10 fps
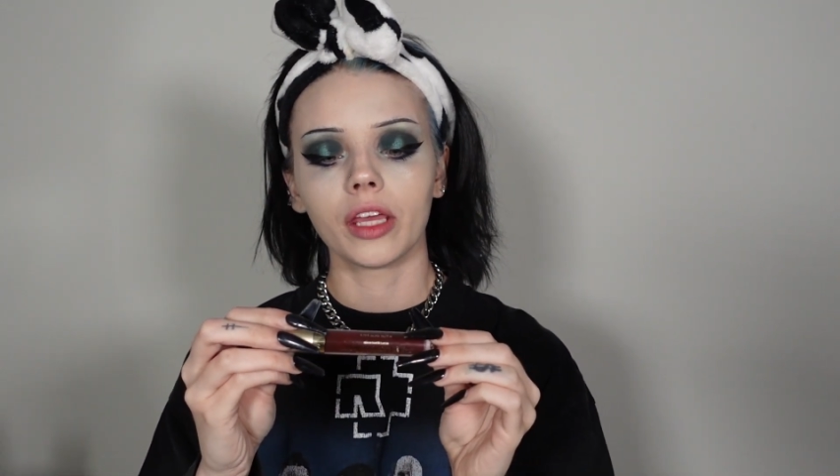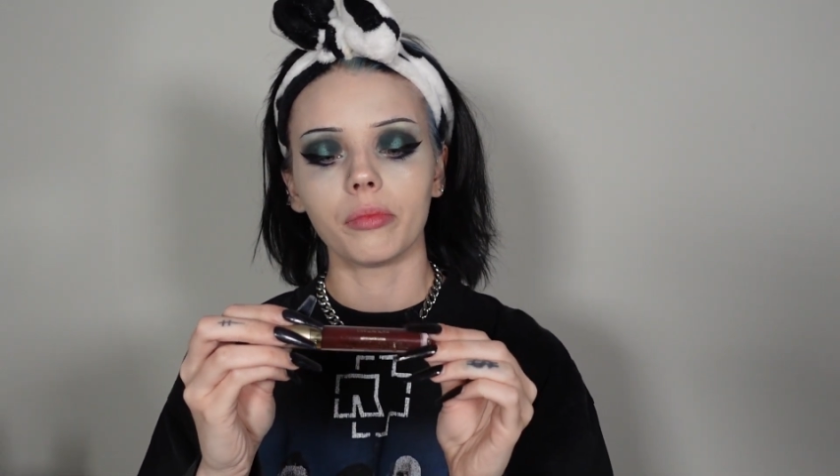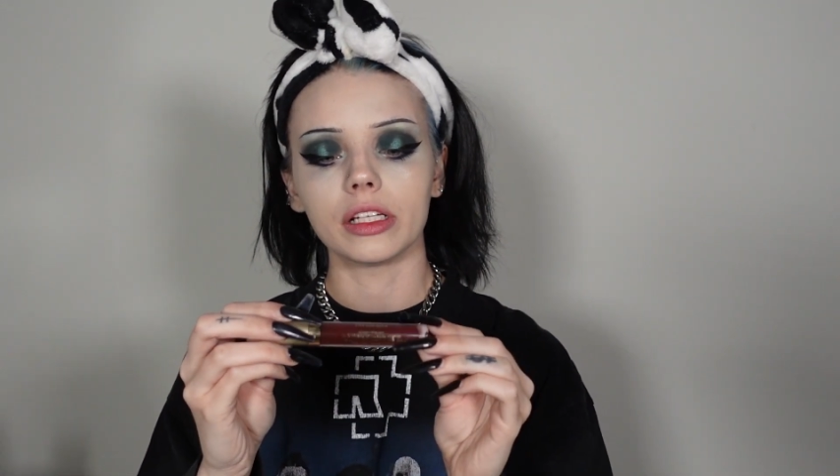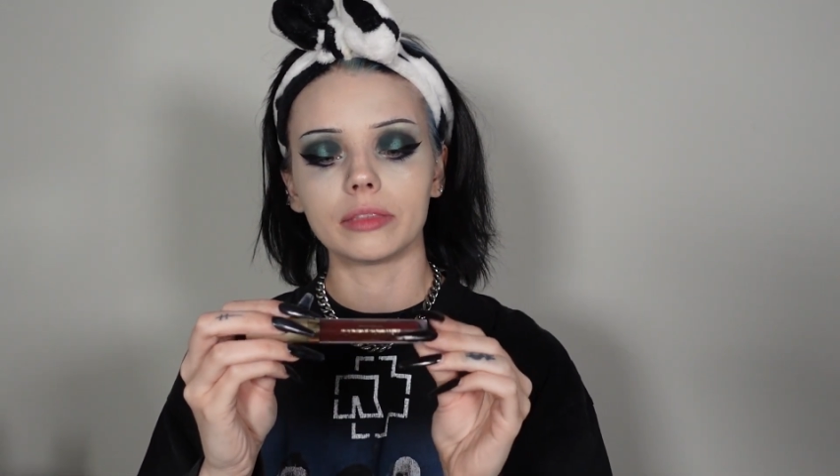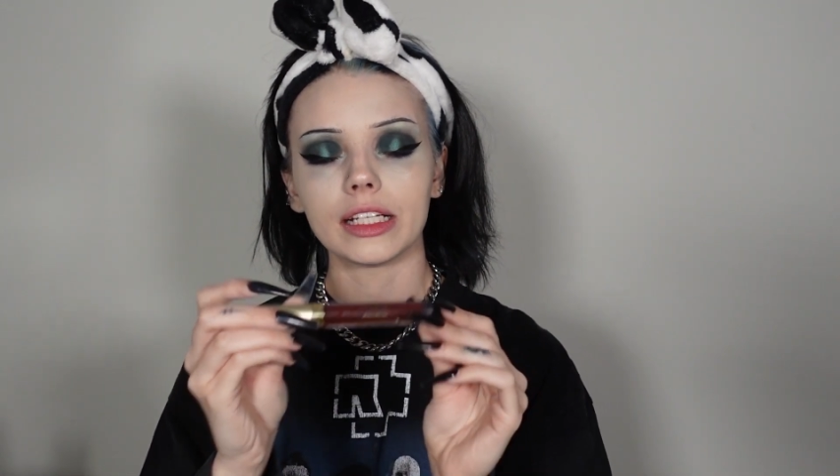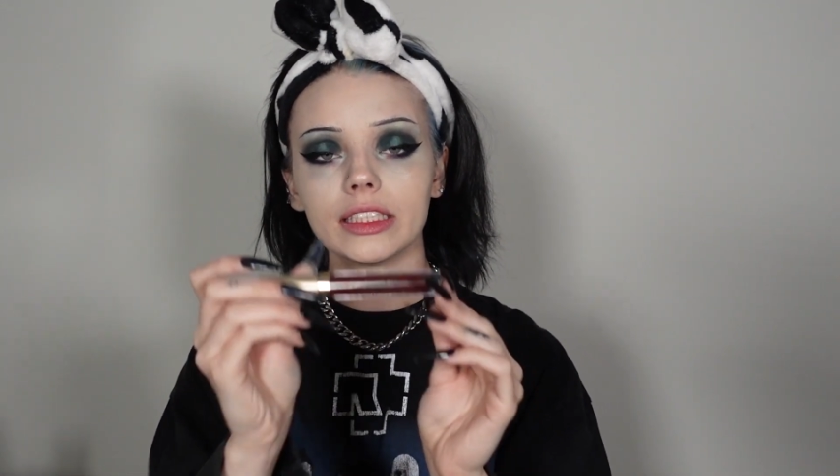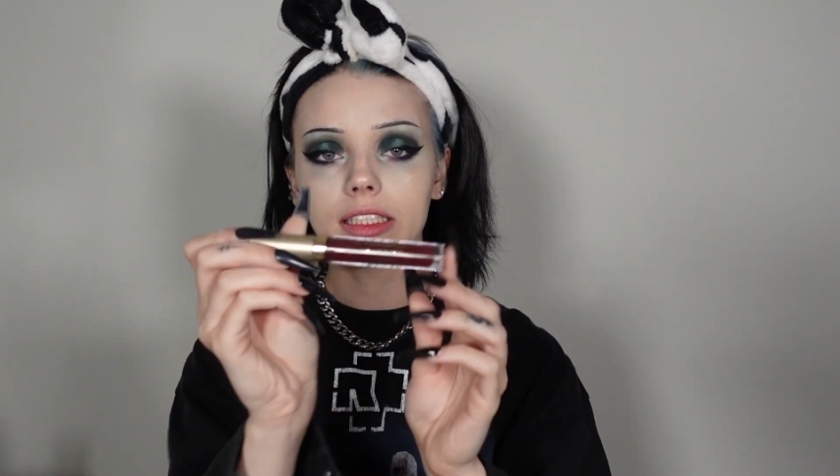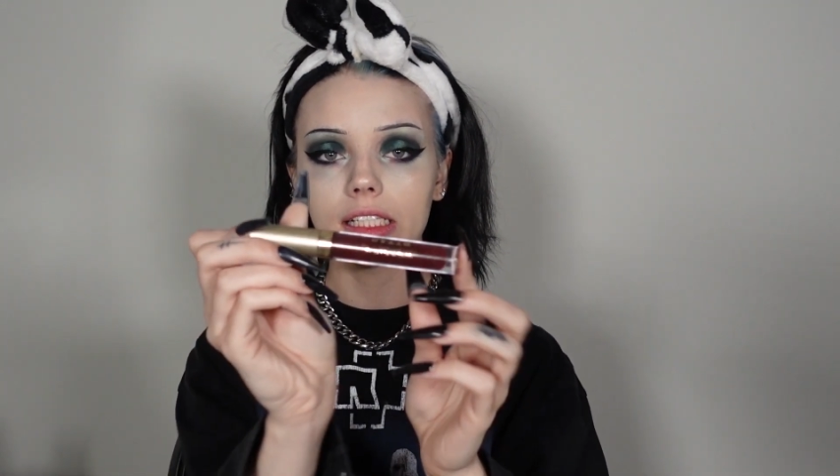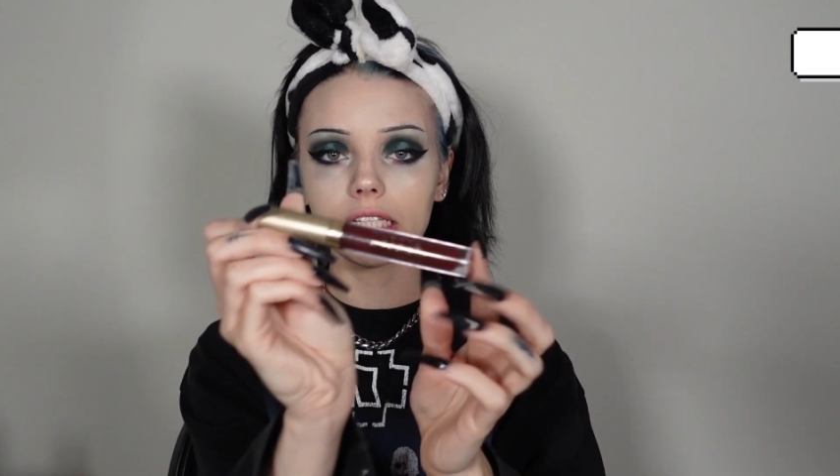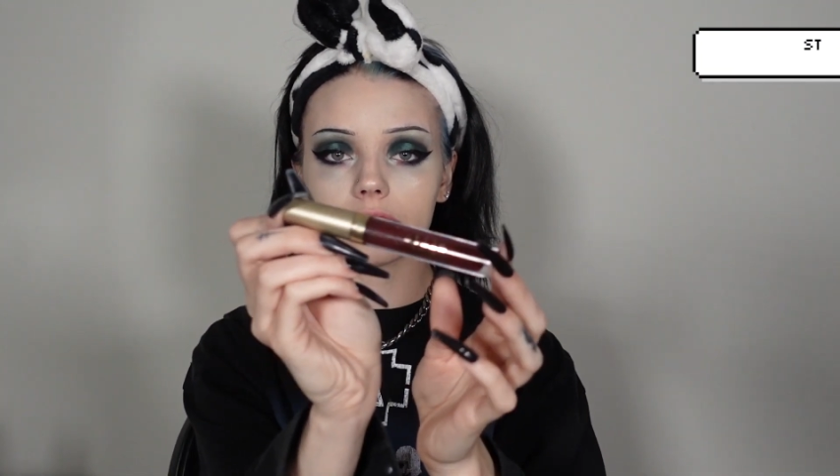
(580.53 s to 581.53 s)
But it's by
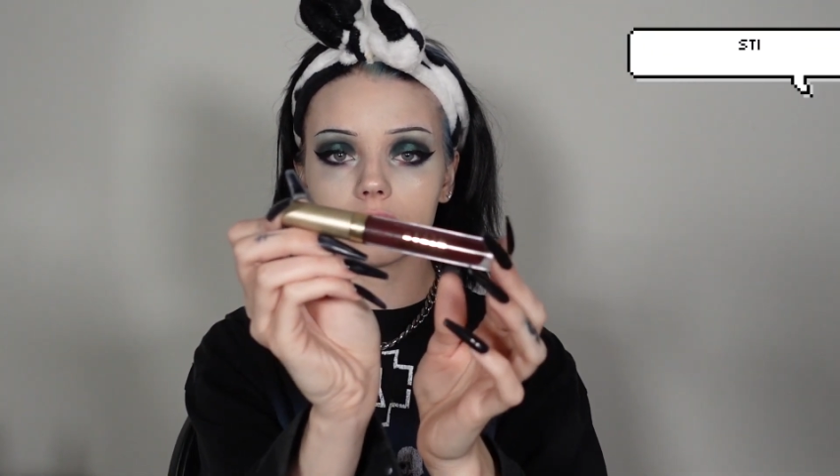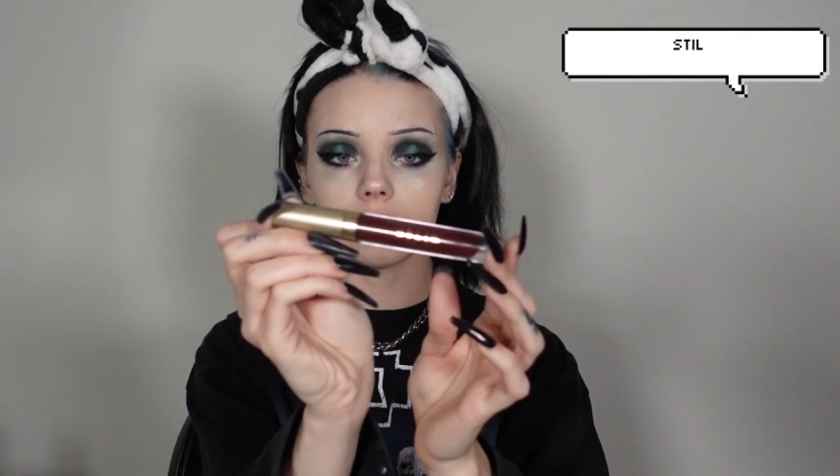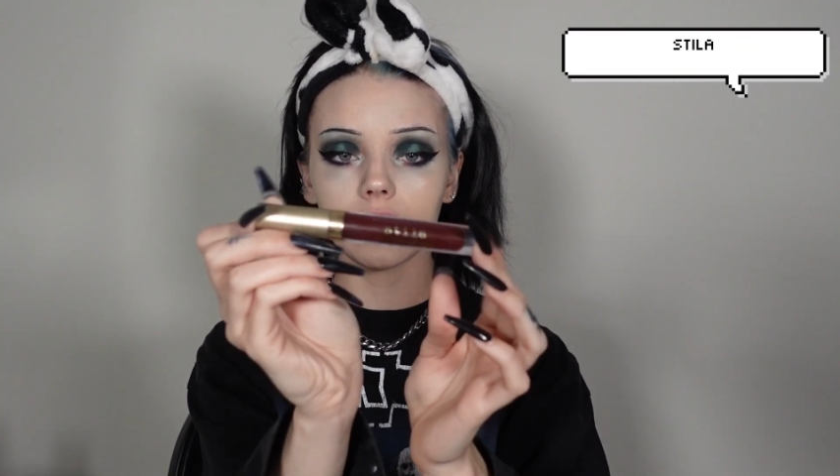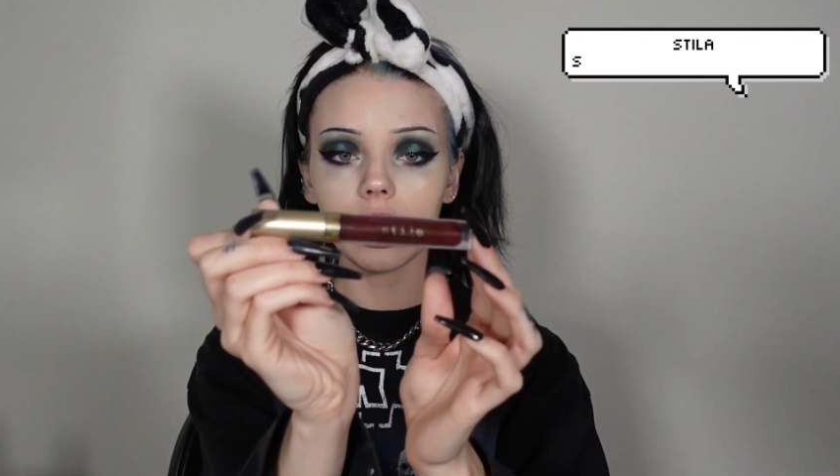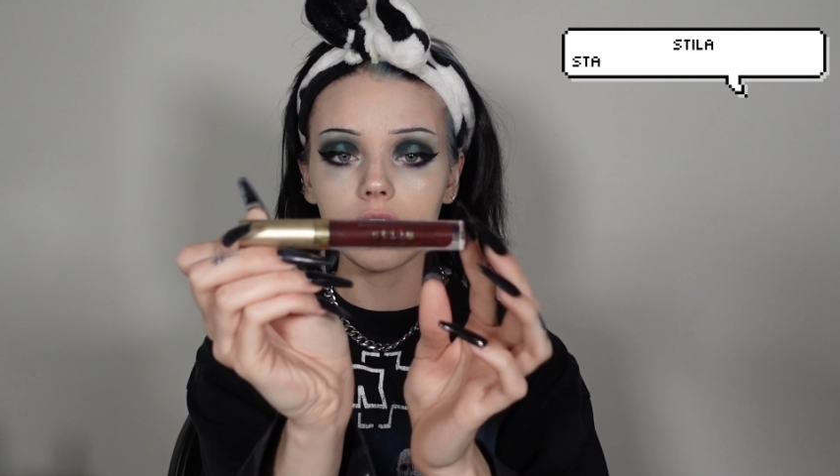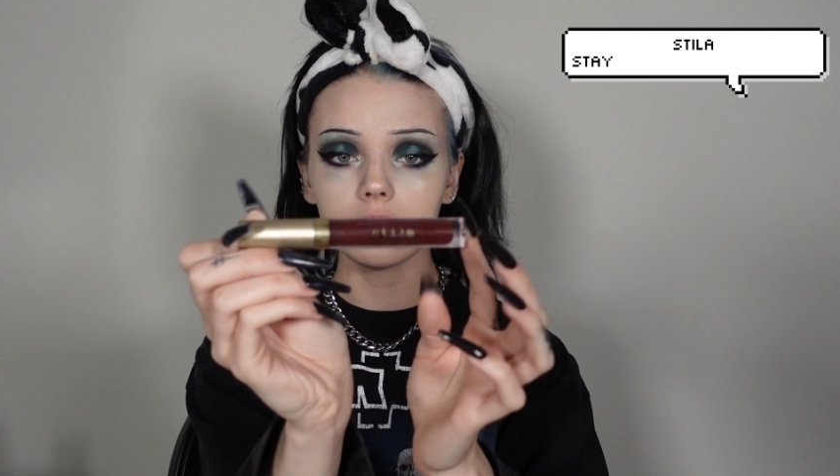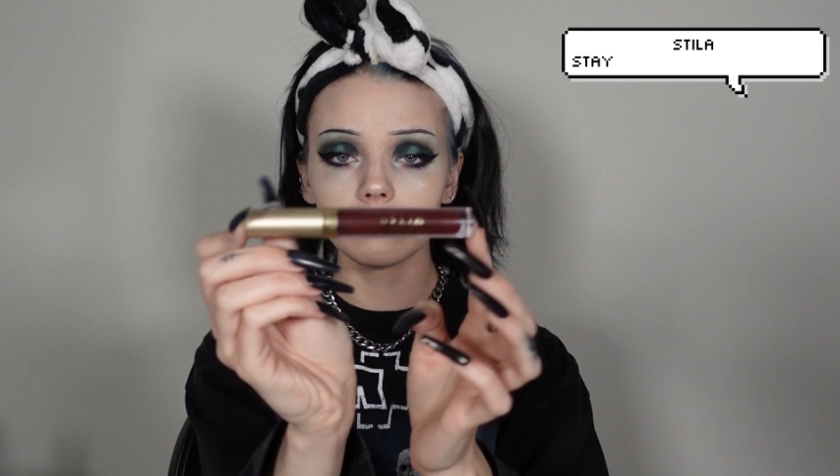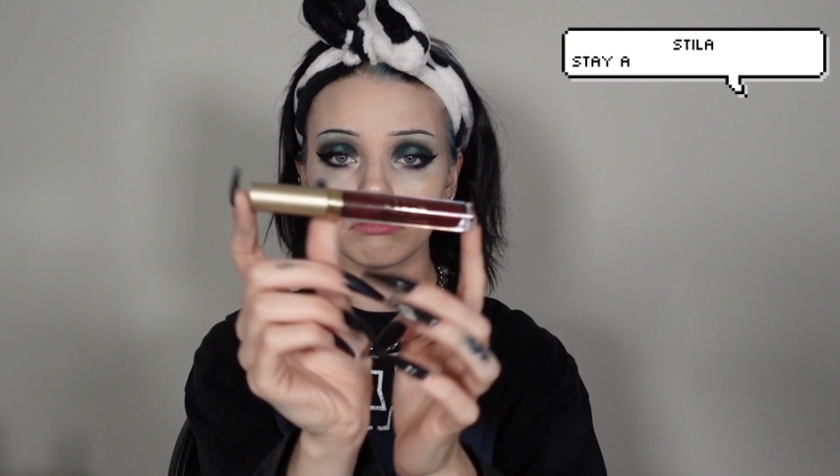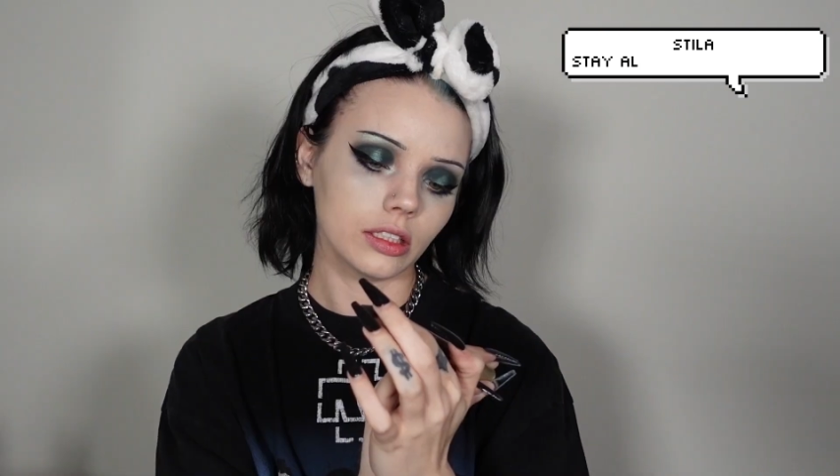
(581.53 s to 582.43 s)
Stila